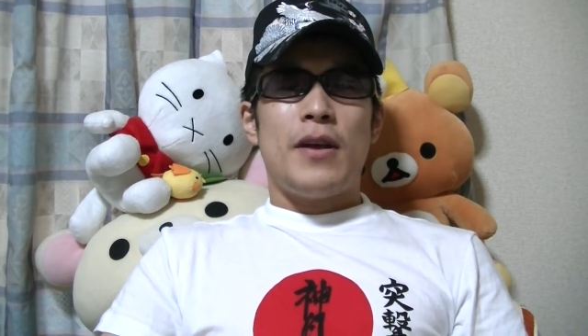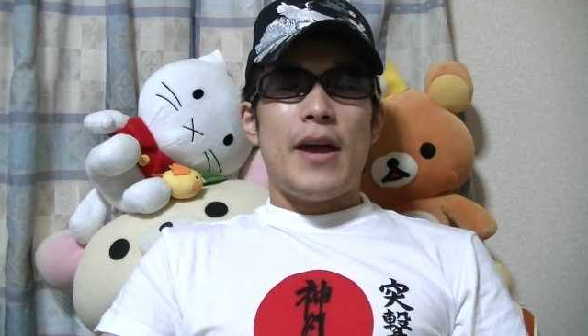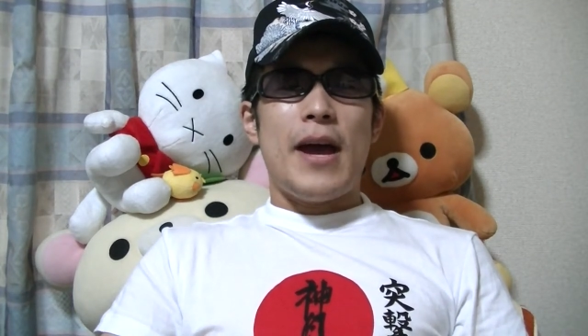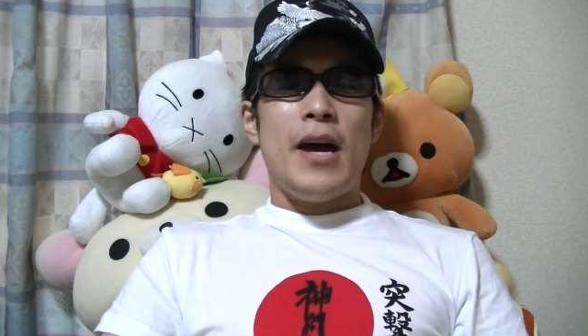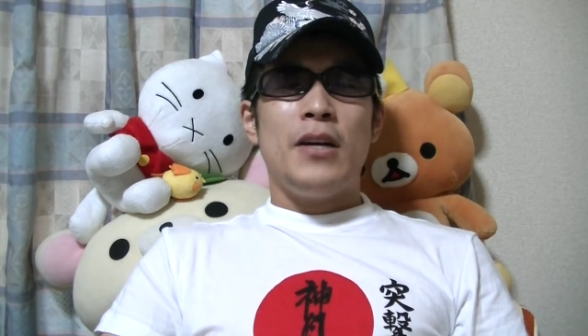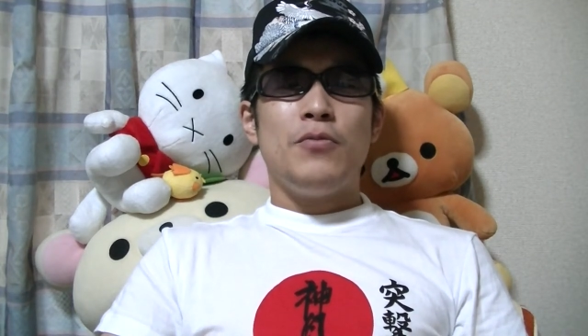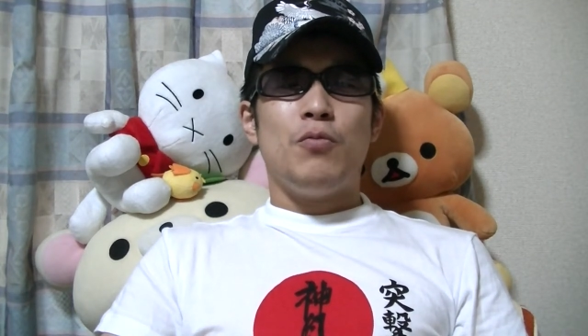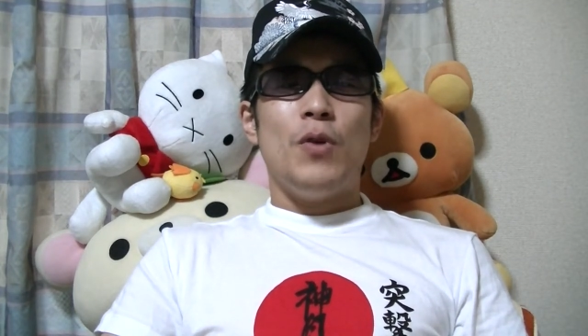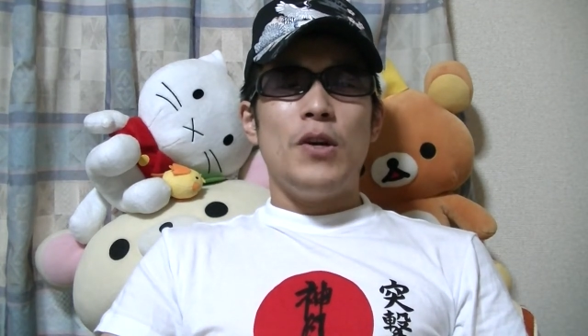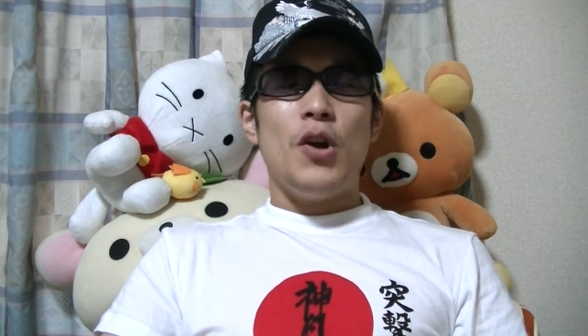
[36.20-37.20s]
and
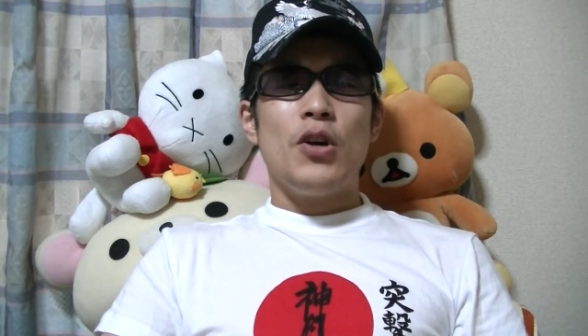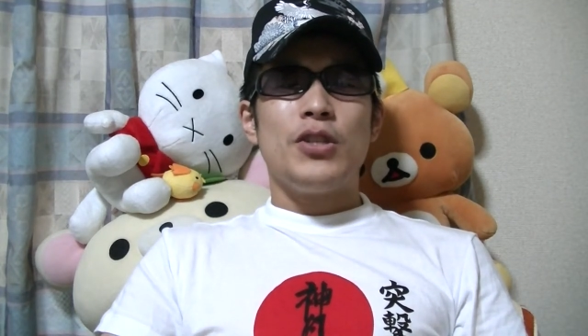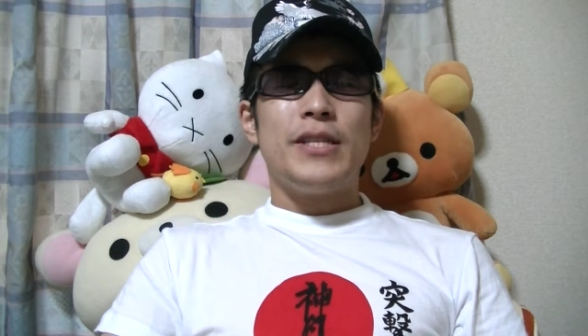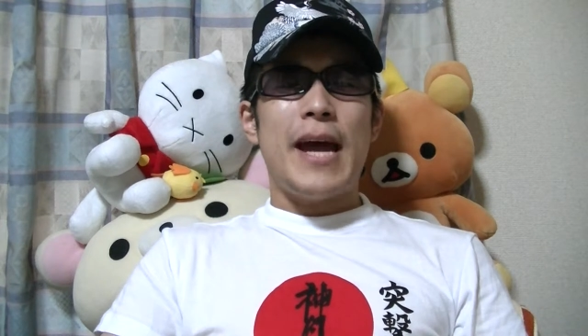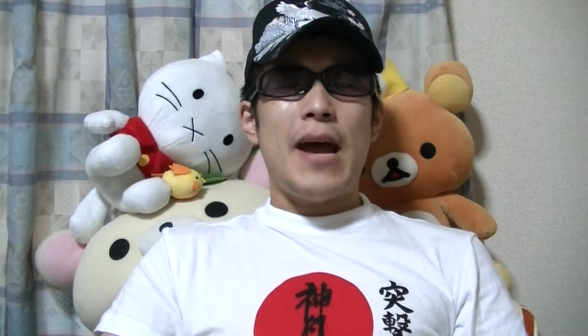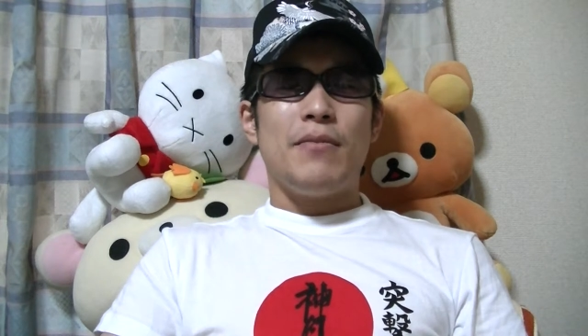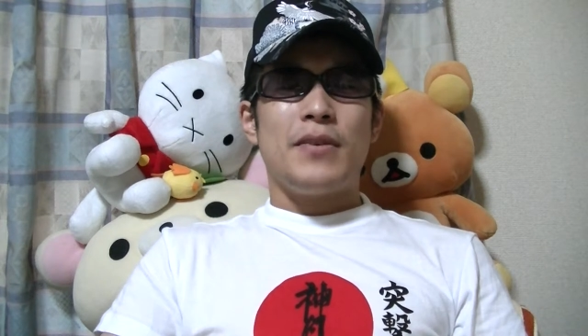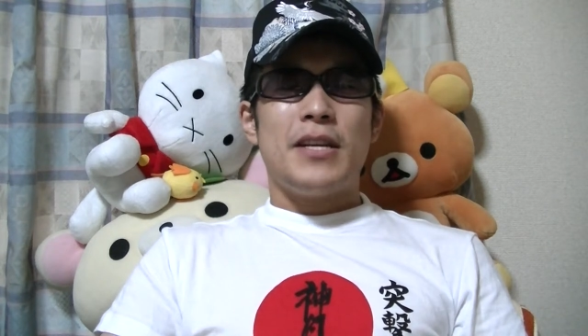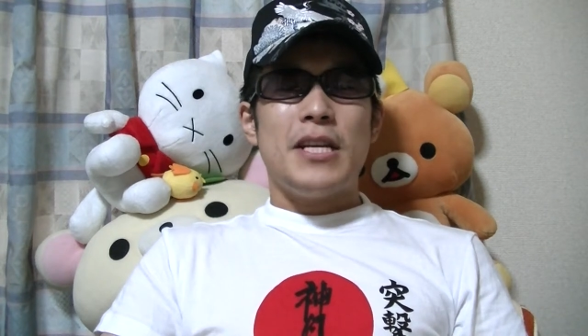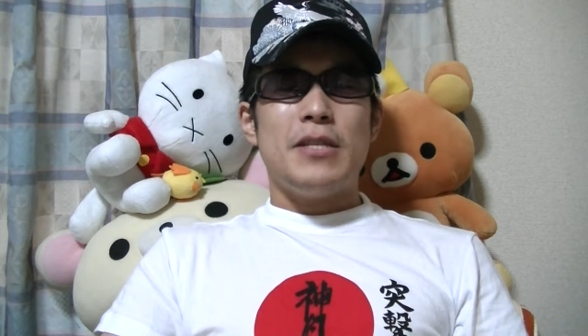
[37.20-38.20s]
for a long time,
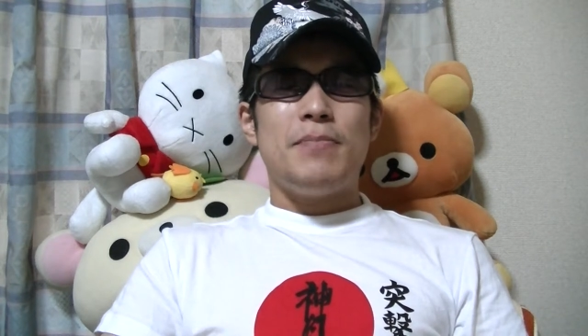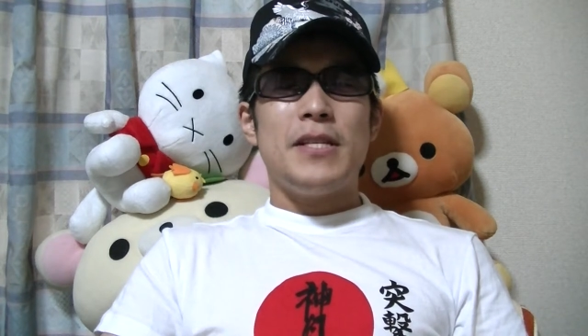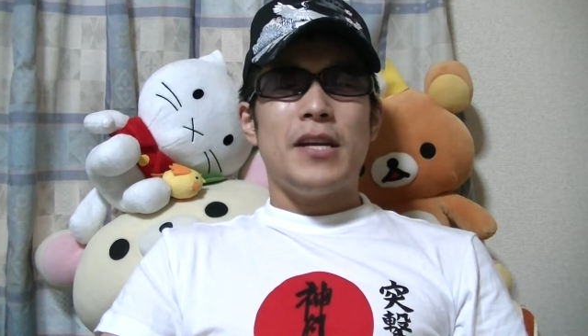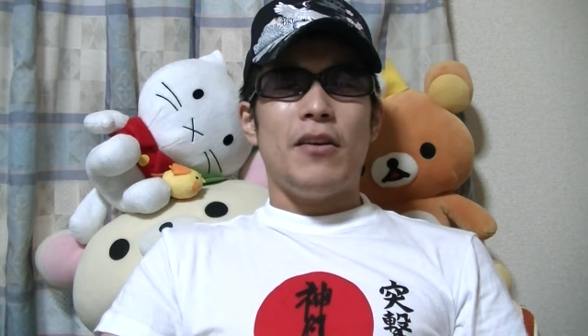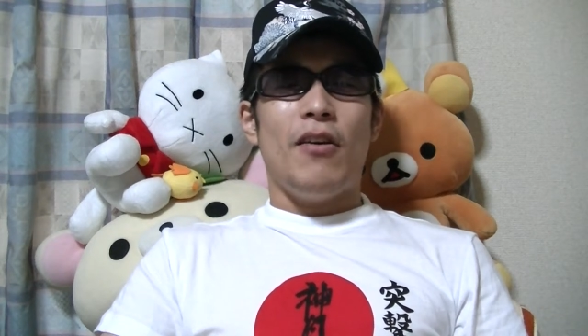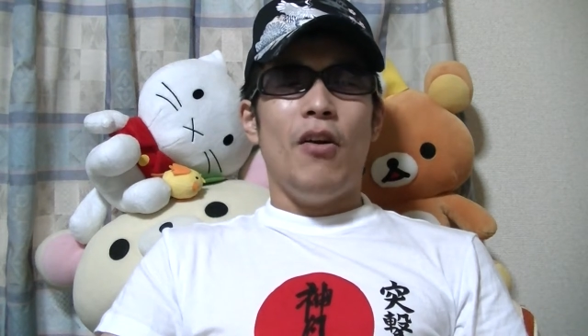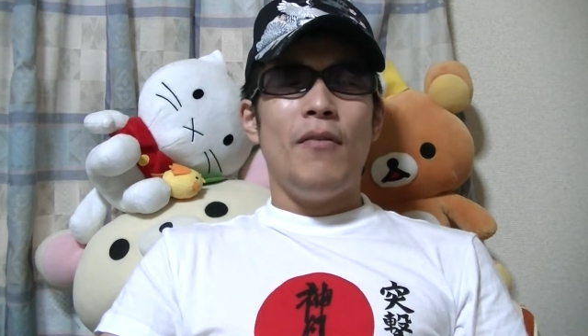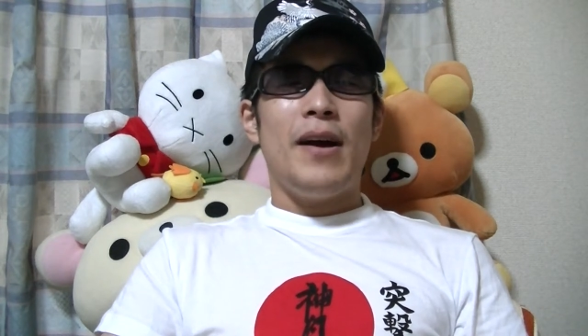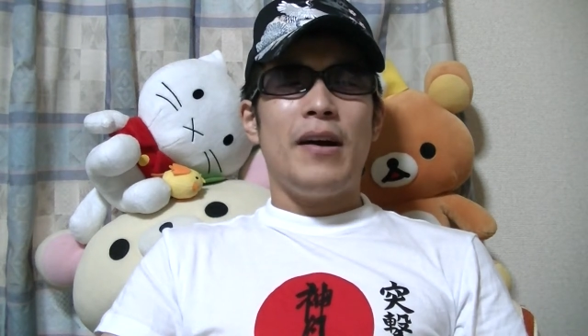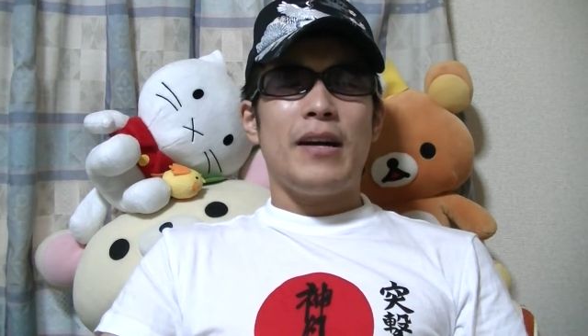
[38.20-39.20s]
especially
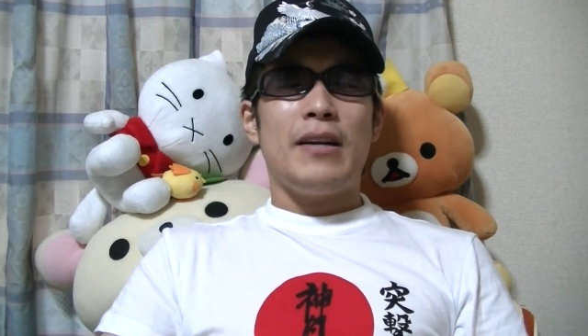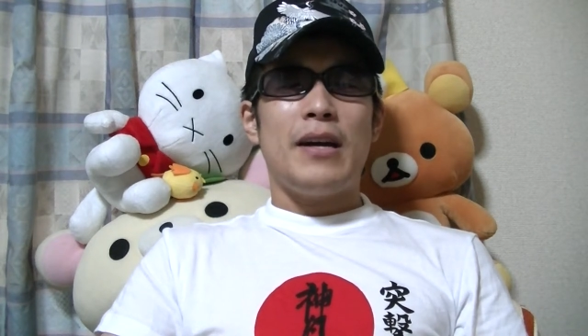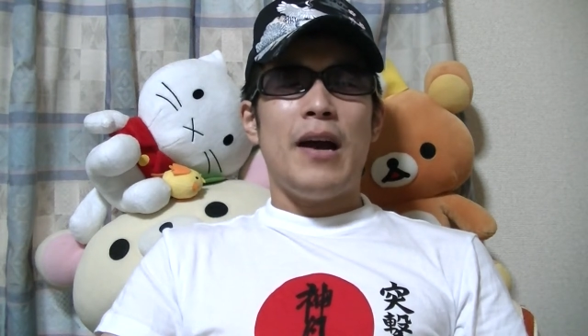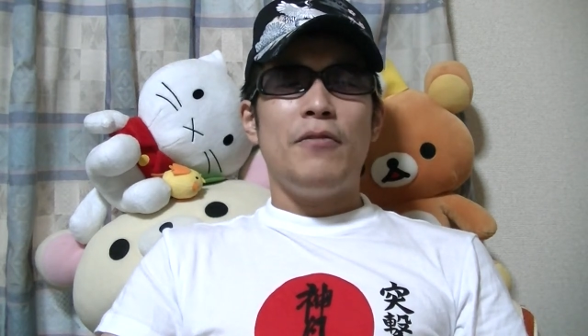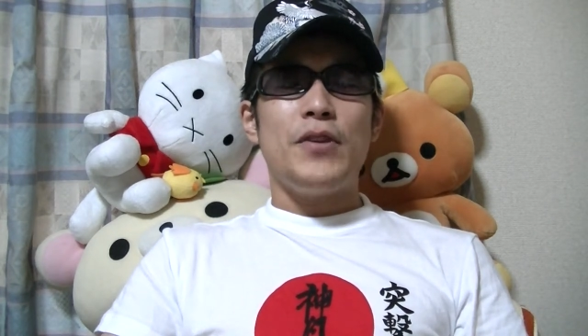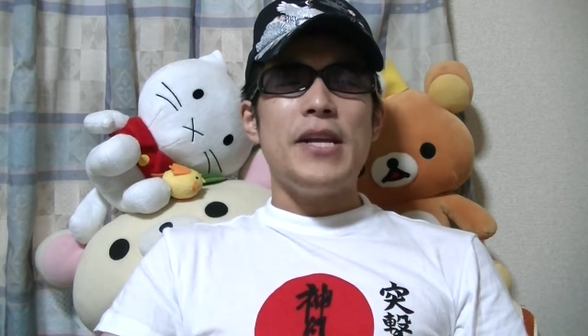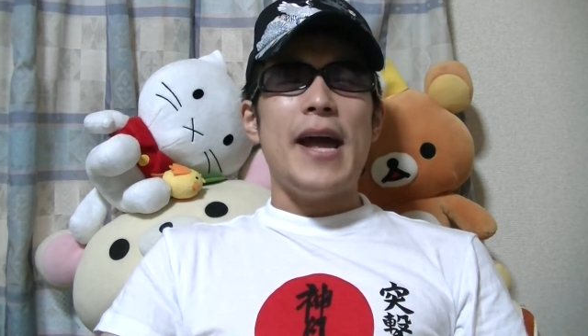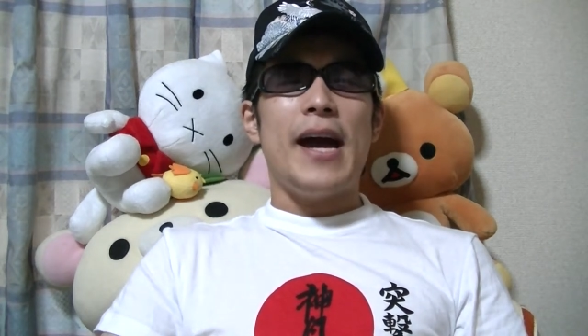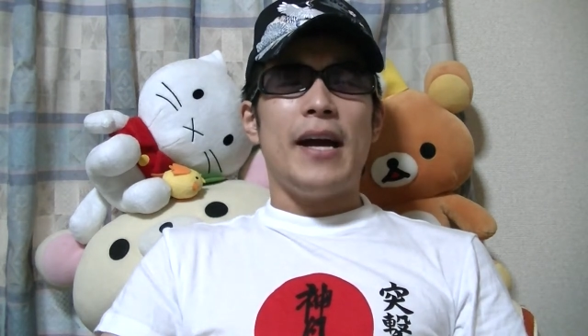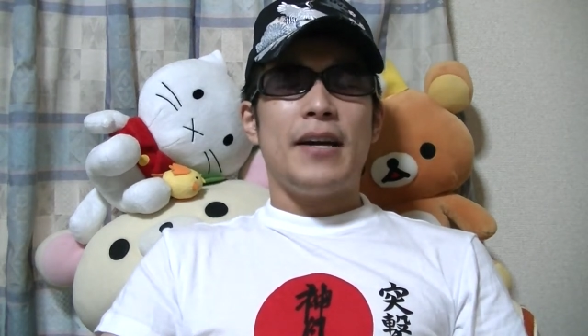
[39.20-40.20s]
over half a year.